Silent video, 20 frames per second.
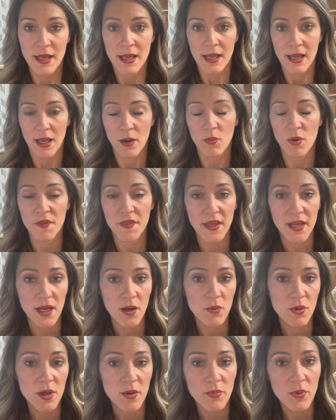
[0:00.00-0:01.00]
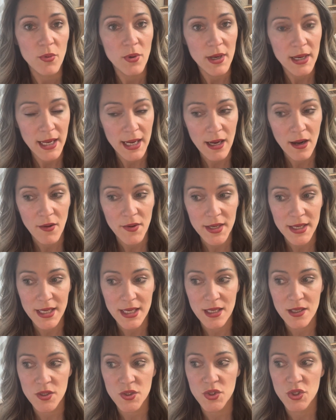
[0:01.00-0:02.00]
And one thing I want to point out
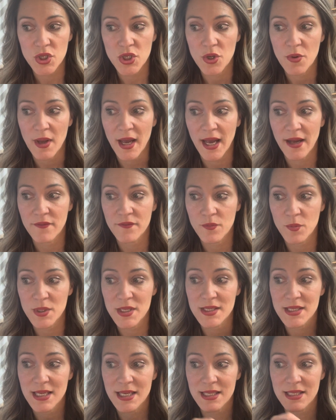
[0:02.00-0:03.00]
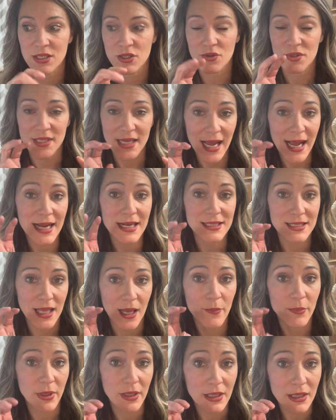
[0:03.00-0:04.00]
is you have, when it says your tax
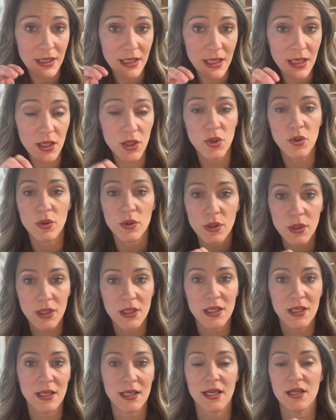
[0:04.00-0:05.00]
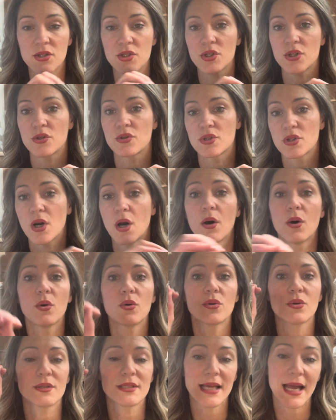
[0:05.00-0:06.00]
liability, you're looking at your
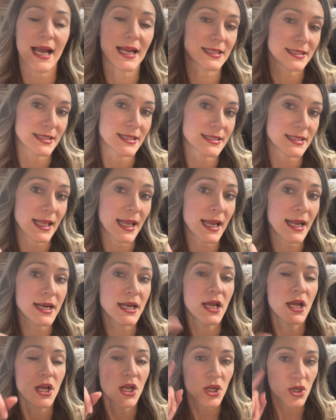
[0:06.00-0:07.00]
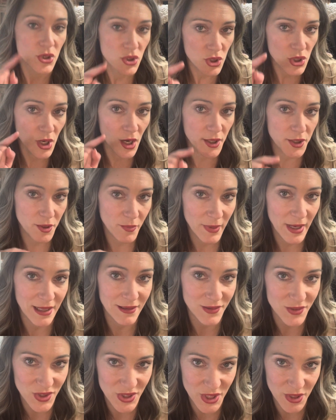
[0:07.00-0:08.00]
total taxes line, not your
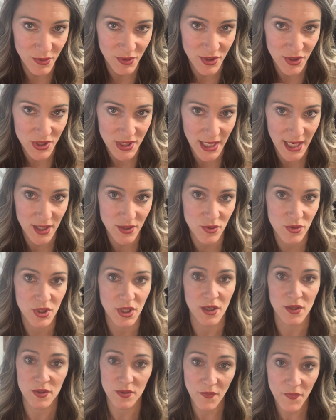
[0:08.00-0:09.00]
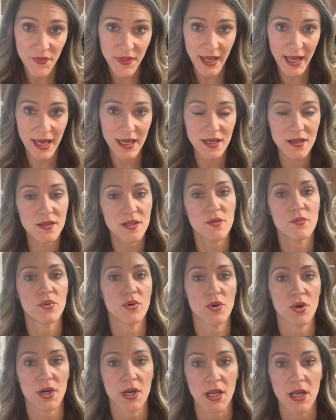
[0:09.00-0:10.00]
balance due on your tax return. So that is
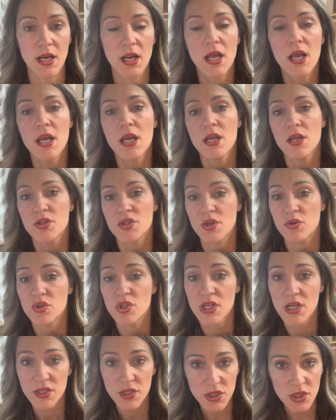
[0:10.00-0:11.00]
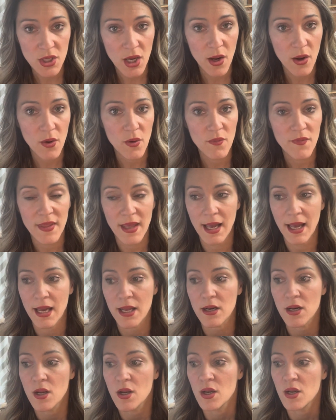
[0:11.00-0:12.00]
important. So just know that
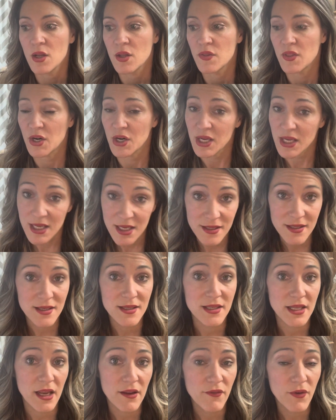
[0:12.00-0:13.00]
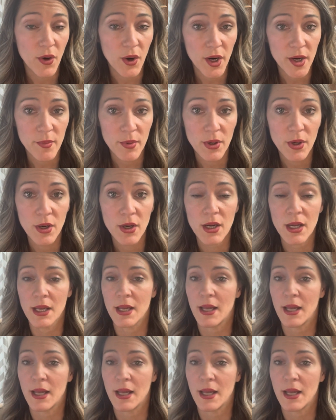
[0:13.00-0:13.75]
there is a safe harbor.